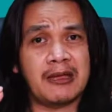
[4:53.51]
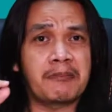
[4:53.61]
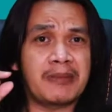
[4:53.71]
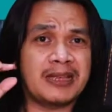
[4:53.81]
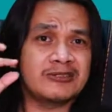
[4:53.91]

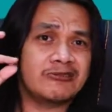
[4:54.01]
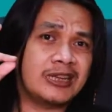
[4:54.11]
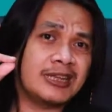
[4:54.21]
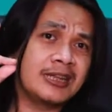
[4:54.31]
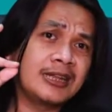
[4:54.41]

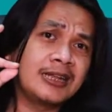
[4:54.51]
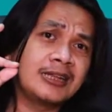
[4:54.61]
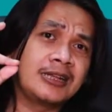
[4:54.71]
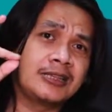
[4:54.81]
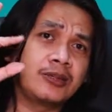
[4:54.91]
measuring
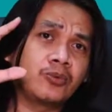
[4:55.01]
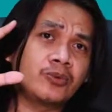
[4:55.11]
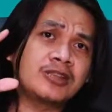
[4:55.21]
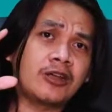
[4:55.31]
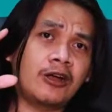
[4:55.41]
the
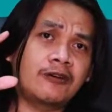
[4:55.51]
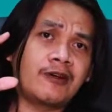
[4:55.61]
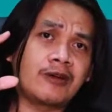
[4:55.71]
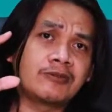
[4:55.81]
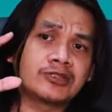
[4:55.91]
width of
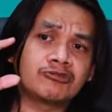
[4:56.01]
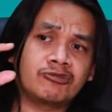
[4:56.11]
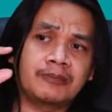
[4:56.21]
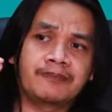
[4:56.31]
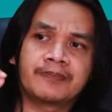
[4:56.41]
our
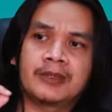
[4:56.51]
strip,